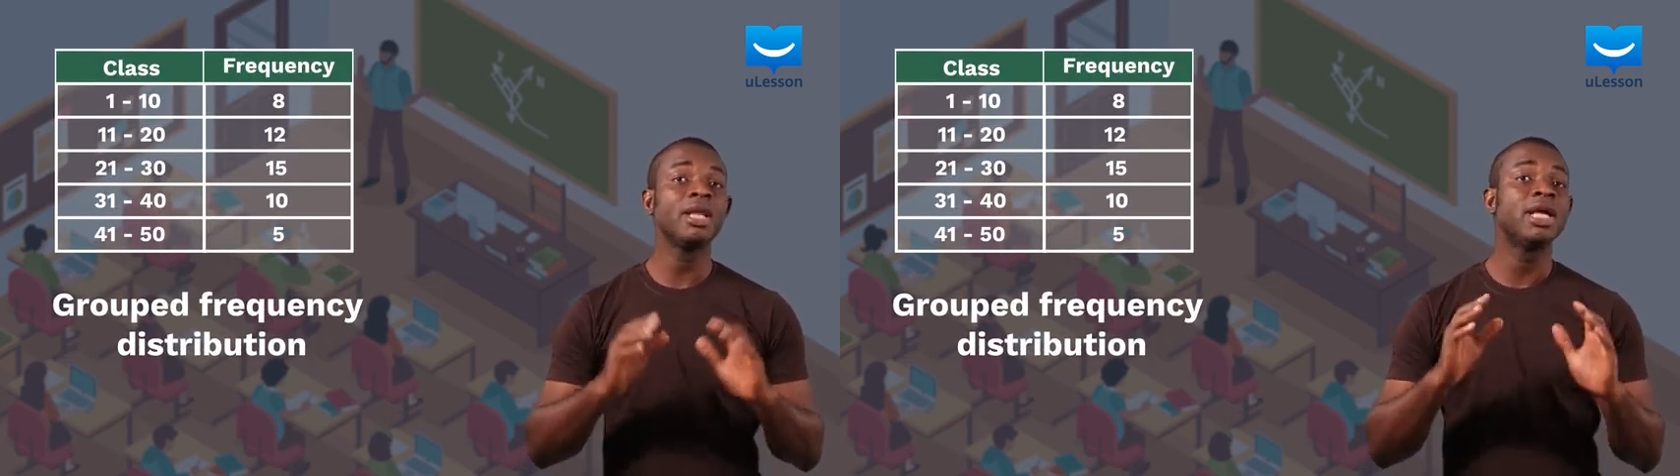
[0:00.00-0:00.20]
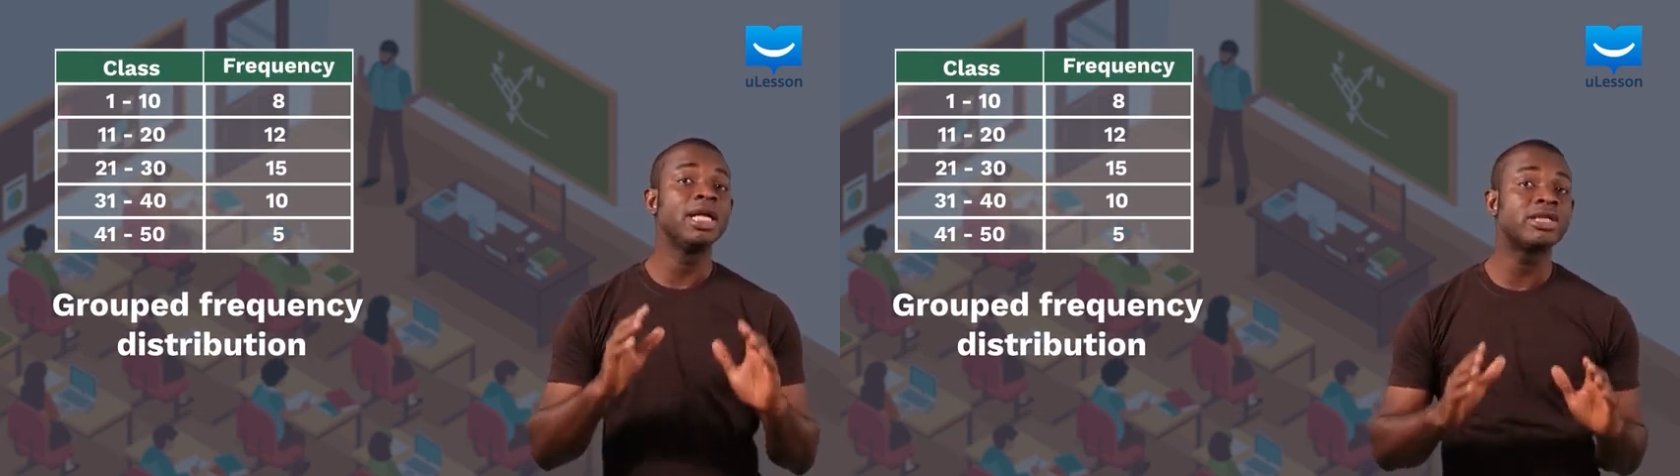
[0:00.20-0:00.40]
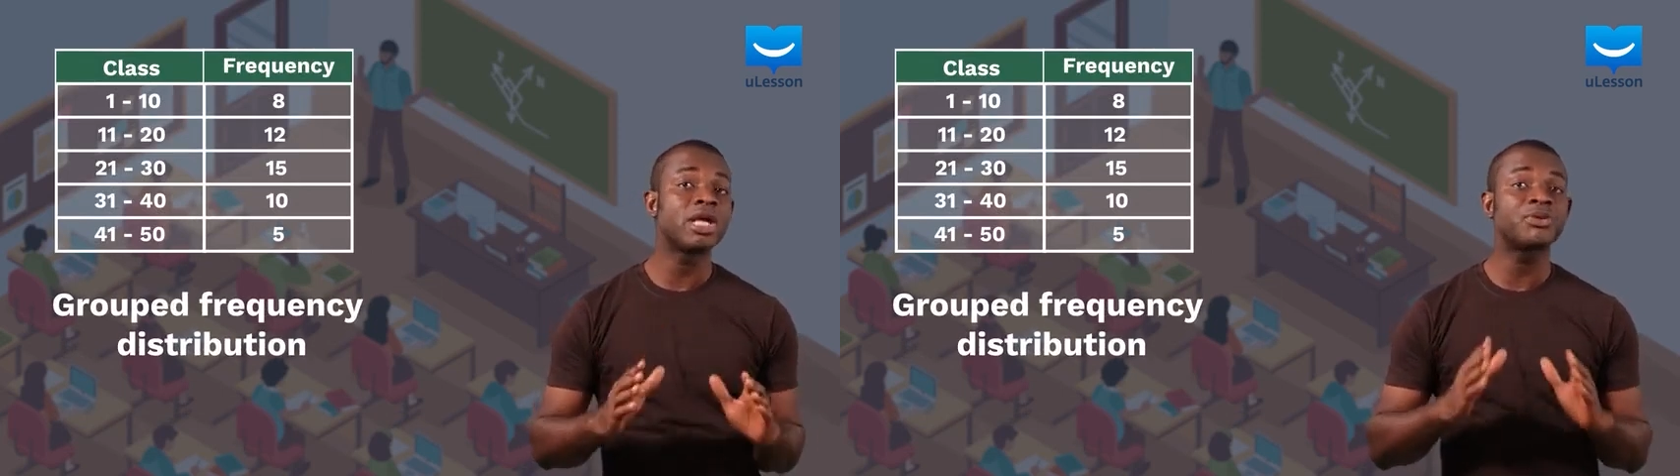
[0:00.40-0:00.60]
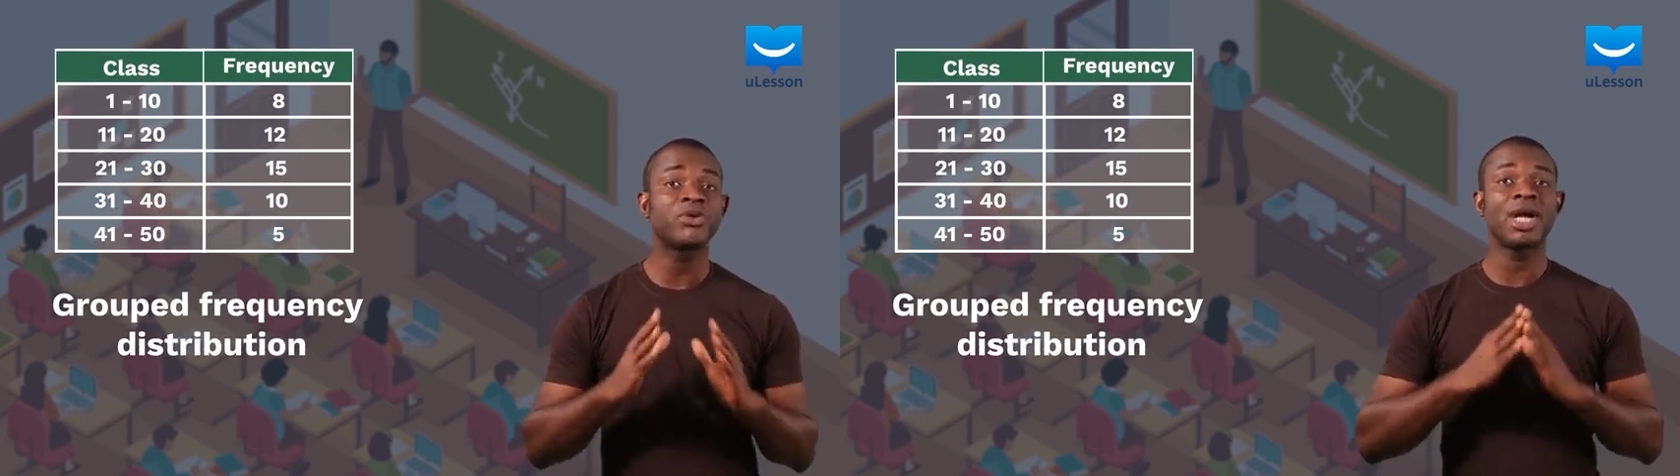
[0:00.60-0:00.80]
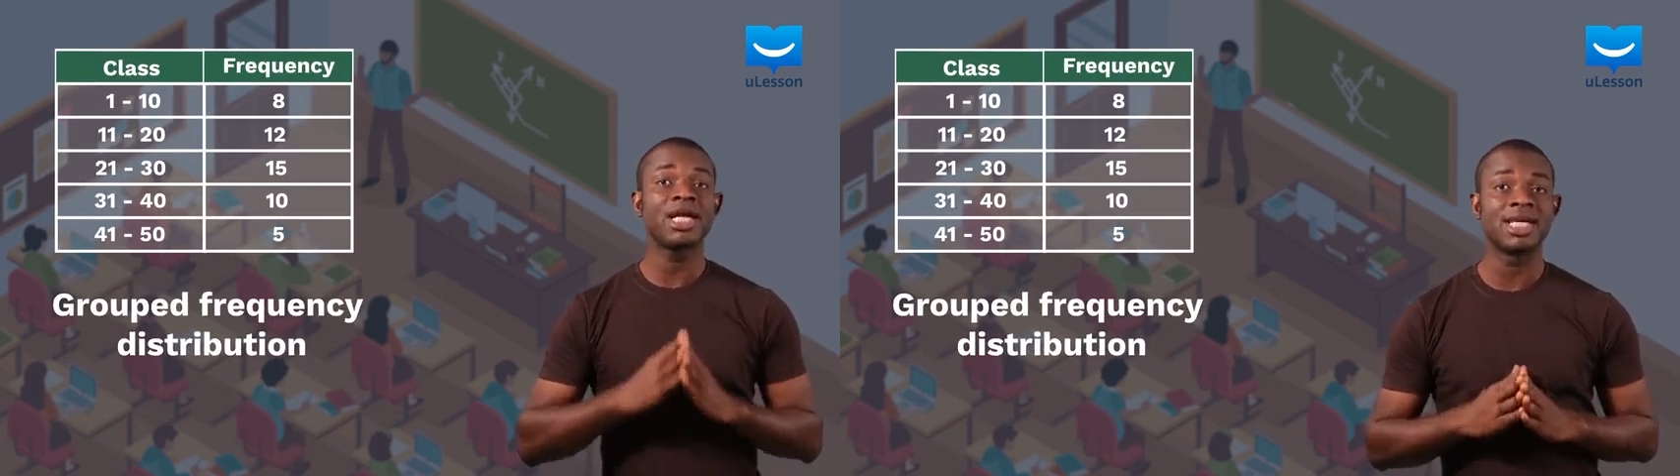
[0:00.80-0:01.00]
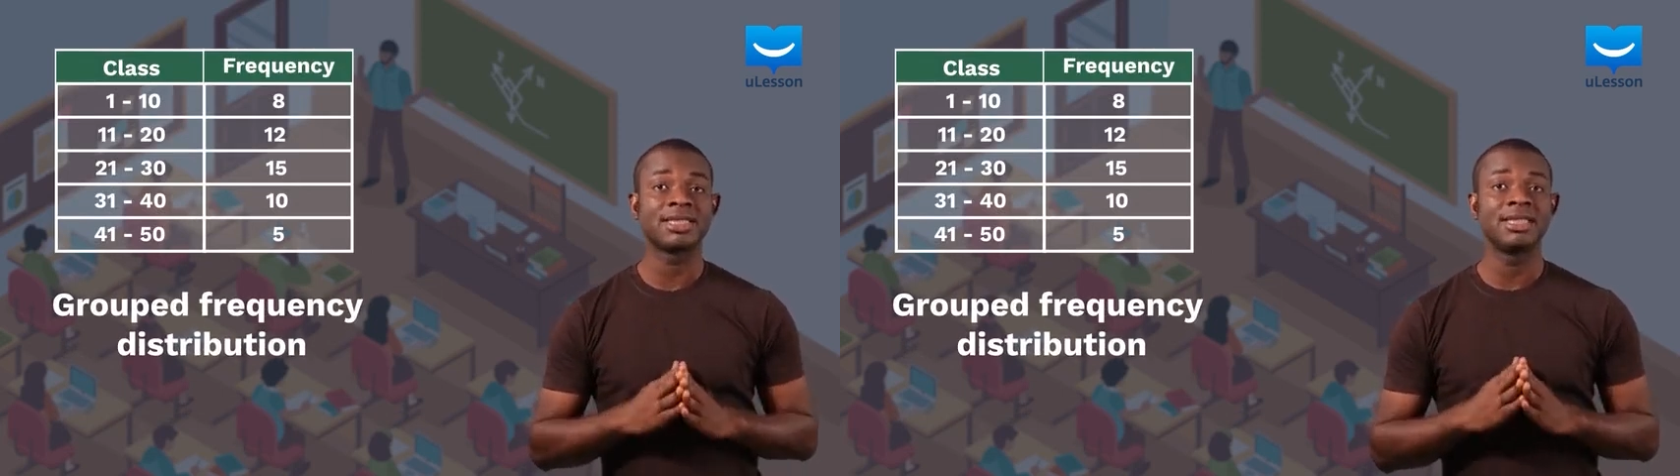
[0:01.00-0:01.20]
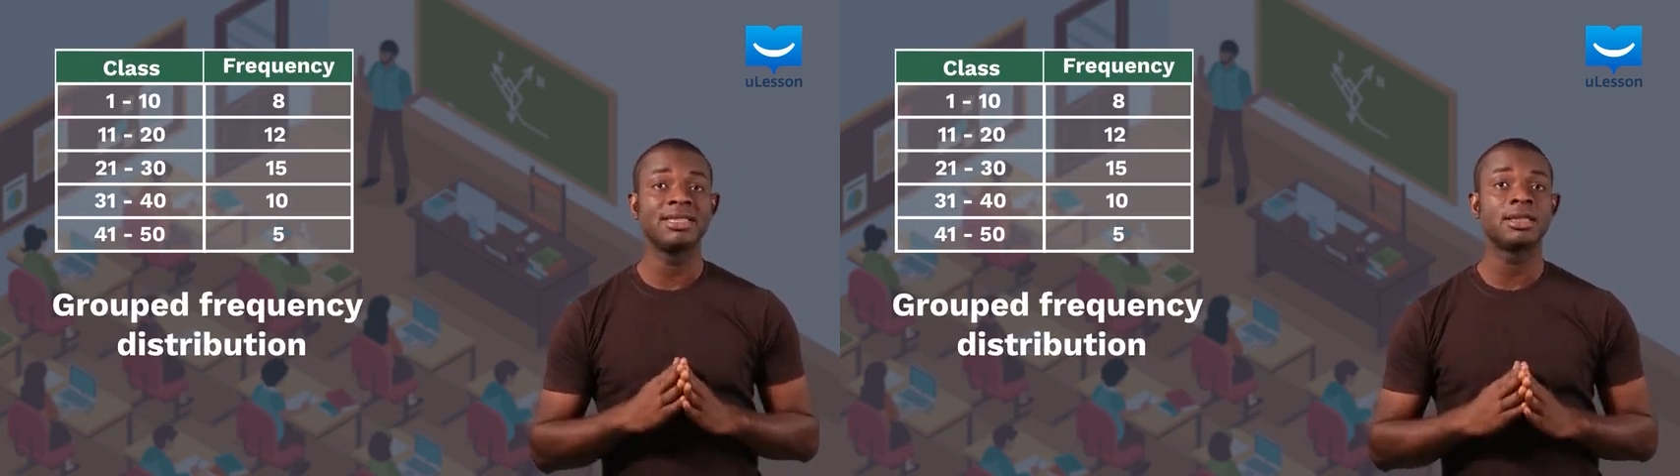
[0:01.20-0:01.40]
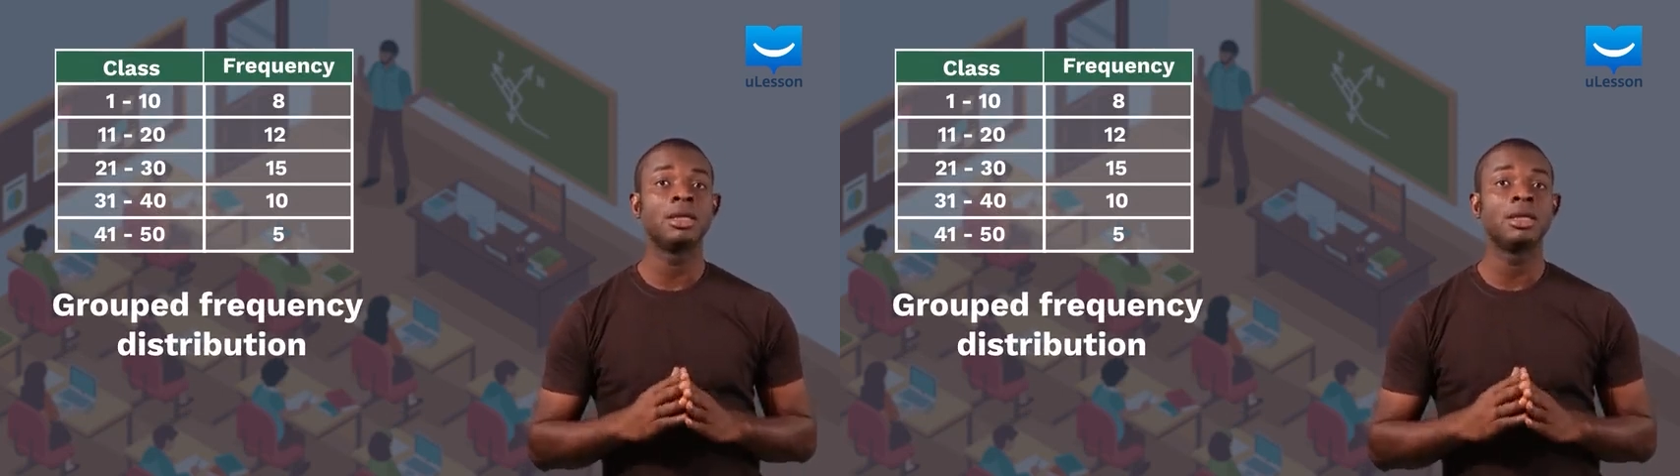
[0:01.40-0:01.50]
In subsequent lessons,